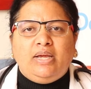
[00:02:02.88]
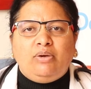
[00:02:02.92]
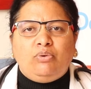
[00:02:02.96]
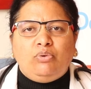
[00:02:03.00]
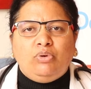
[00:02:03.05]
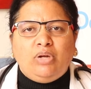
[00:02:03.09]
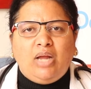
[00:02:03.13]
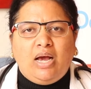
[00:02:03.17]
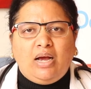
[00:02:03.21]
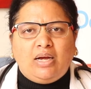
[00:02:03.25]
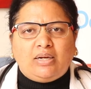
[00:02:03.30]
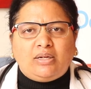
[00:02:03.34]

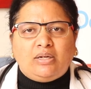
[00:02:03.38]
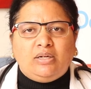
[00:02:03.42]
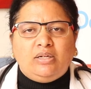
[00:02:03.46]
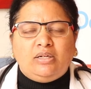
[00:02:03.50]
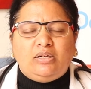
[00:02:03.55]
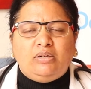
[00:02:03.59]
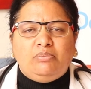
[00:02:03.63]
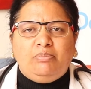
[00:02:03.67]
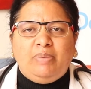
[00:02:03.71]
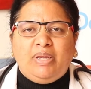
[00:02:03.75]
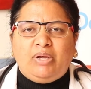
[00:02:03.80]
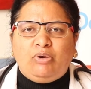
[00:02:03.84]
could occur
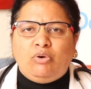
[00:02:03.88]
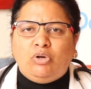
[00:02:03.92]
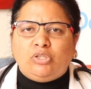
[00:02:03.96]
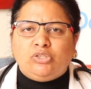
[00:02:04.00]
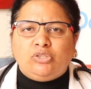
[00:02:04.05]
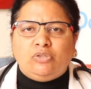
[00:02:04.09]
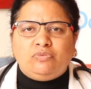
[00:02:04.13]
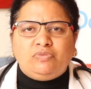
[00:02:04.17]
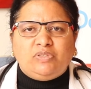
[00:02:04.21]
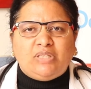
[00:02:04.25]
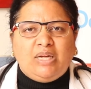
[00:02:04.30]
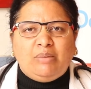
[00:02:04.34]

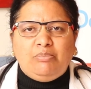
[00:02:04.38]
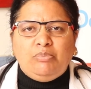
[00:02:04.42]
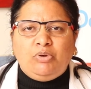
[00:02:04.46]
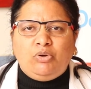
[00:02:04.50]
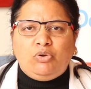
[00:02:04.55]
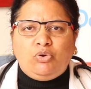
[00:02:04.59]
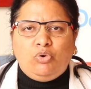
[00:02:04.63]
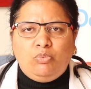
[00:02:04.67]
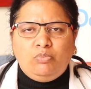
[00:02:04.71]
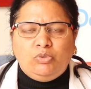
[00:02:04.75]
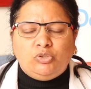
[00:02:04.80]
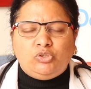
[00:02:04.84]
because of some
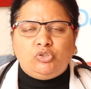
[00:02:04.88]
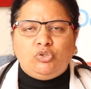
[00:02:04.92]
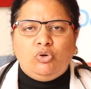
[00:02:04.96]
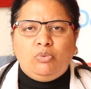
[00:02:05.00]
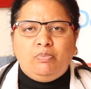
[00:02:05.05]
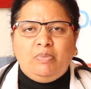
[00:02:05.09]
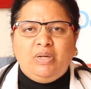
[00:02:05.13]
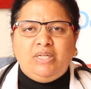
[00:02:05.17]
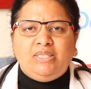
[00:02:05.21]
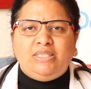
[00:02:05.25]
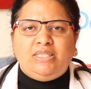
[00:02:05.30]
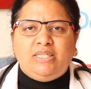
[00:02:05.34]

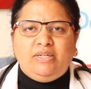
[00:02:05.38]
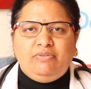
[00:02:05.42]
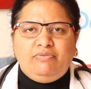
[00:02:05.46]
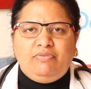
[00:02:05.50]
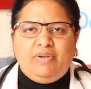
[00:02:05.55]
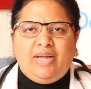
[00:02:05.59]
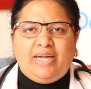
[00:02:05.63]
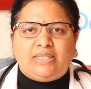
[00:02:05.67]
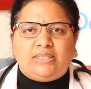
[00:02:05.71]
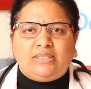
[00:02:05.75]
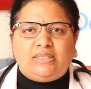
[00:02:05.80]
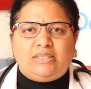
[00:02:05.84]
chromosomal
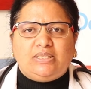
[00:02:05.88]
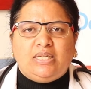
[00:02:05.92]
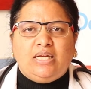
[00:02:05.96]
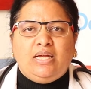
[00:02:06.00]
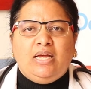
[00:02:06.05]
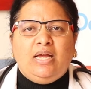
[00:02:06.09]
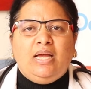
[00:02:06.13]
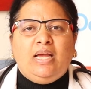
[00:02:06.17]
defects.